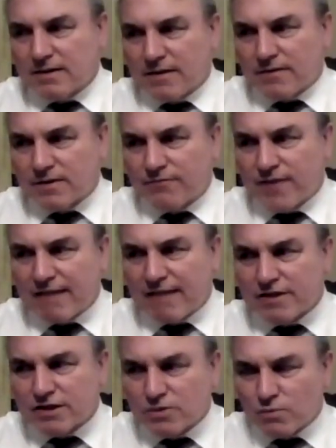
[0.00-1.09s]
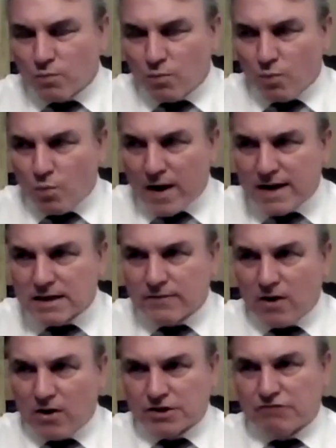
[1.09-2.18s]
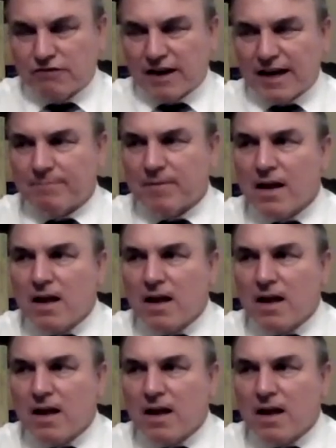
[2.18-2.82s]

there's various ways of answering it.